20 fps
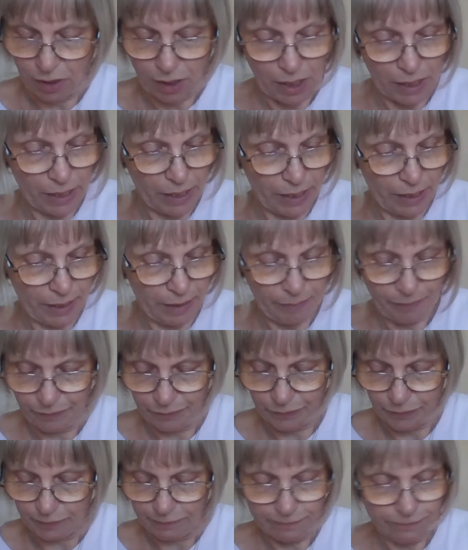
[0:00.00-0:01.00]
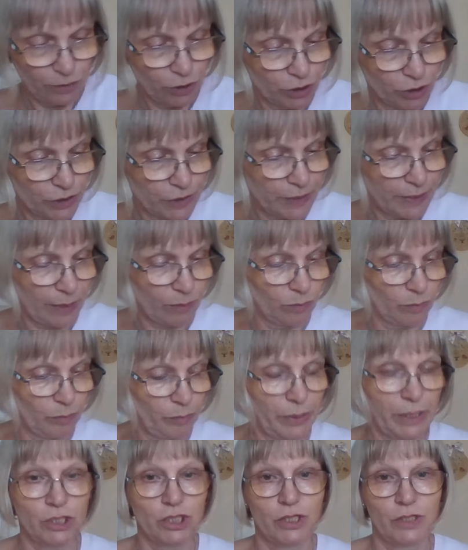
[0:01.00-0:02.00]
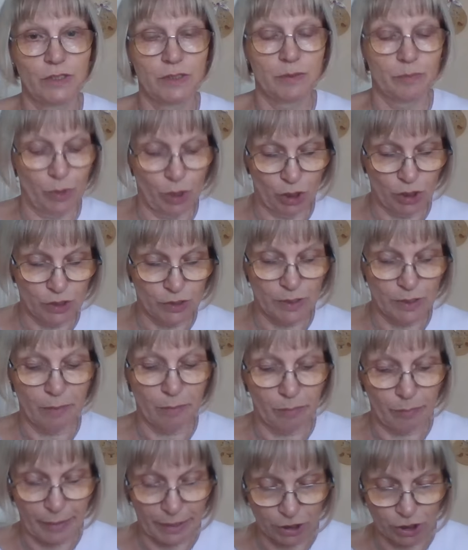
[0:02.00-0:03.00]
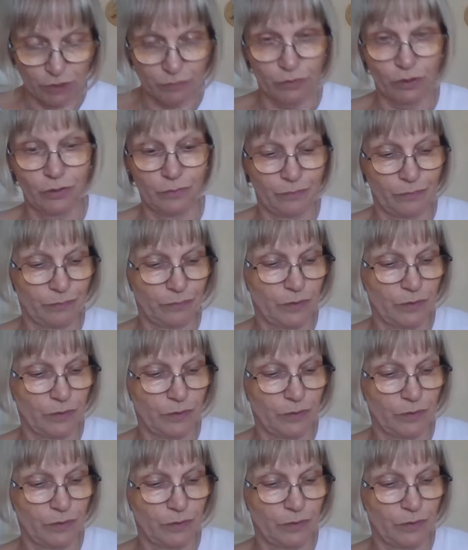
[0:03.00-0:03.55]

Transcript: 40 count Picture This Plus Bashful,